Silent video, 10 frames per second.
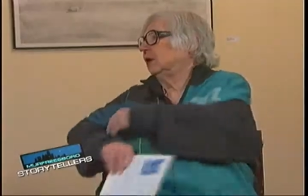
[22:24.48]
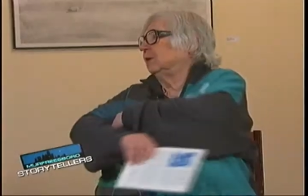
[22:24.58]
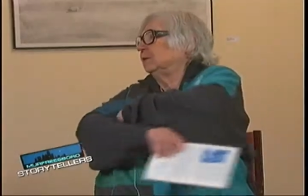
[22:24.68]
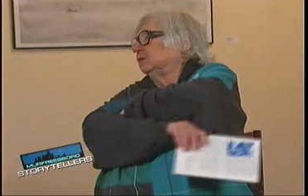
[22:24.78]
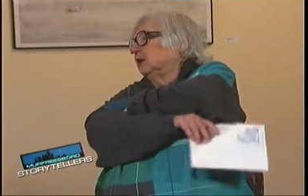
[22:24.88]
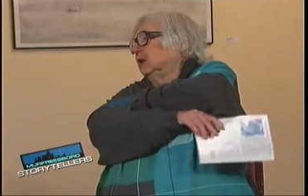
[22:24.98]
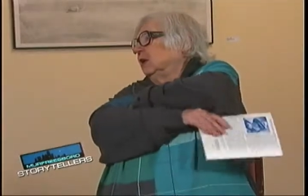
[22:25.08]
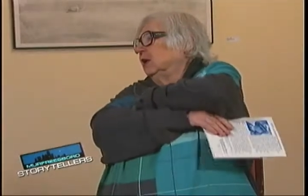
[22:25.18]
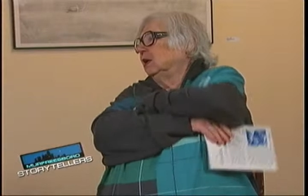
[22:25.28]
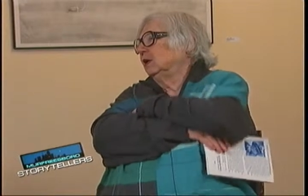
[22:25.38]
um,
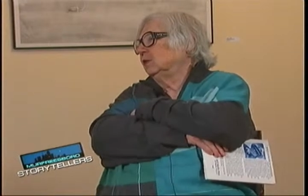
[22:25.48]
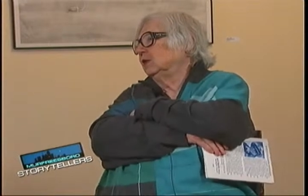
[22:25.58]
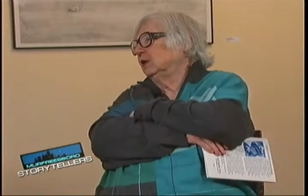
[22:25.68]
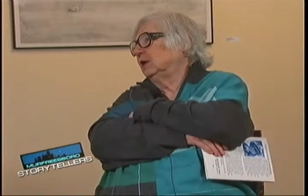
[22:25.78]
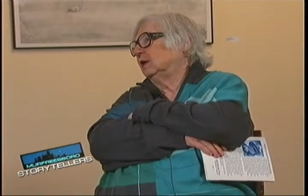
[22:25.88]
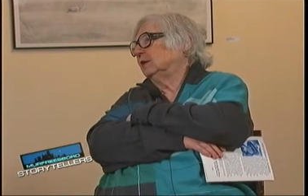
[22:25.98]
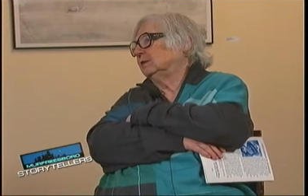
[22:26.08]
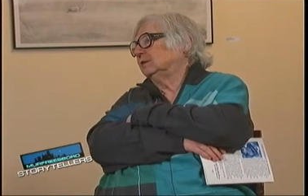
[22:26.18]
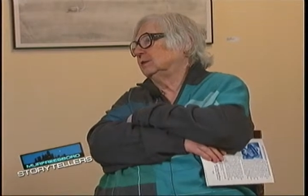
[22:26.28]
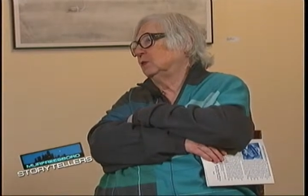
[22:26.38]
um,
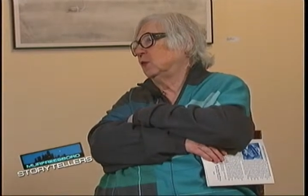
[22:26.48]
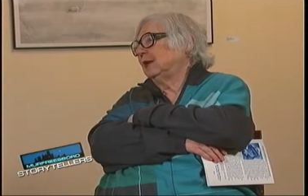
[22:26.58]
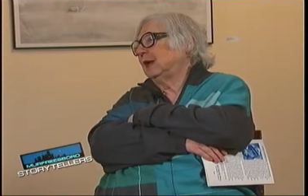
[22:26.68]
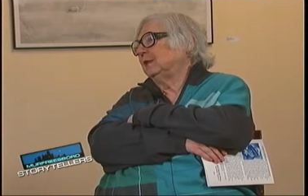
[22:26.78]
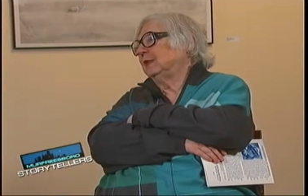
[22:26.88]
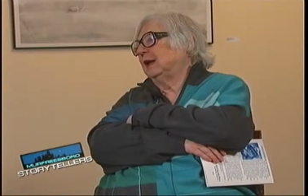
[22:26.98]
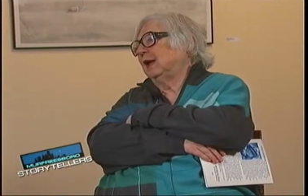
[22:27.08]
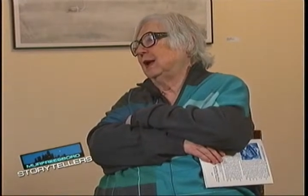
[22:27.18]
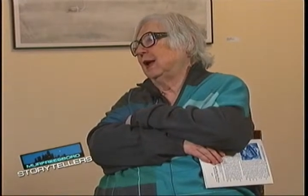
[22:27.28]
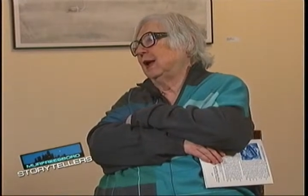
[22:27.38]
well, I,
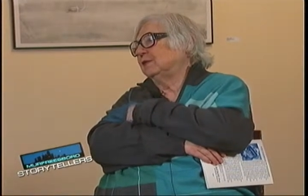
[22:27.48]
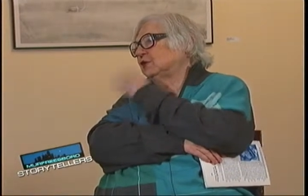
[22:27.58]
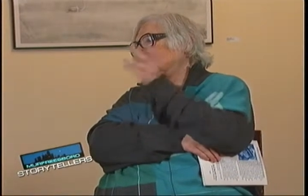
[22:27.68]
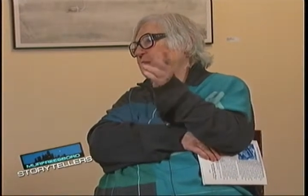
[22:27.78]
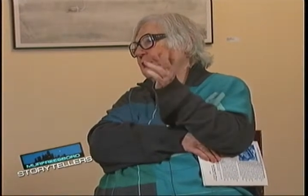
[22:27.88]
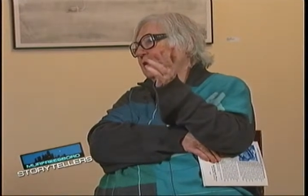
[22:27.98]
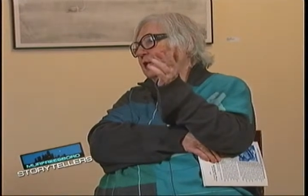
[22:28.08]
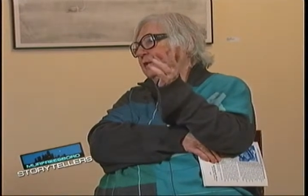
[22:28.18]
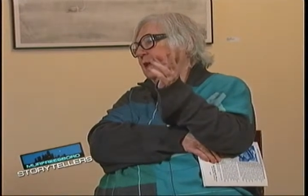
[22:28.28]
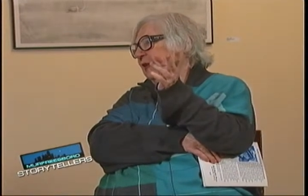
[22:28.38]
I, was christened in
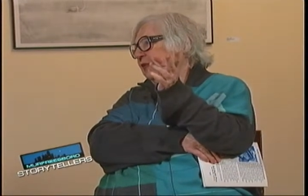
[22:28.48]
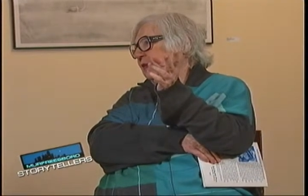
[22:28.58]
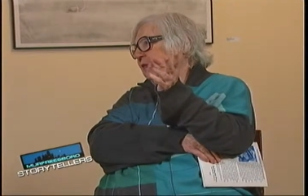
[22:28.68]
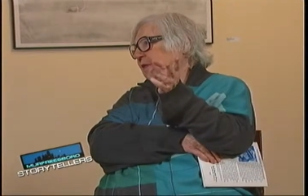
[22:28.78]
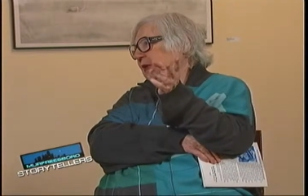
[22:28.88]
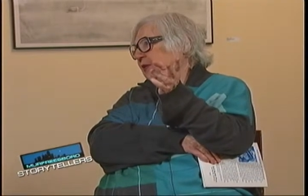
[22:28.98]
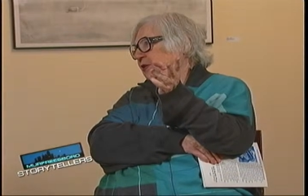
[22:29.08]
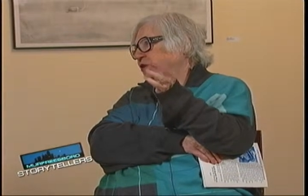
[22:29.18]
the, Meth, the Methodist right.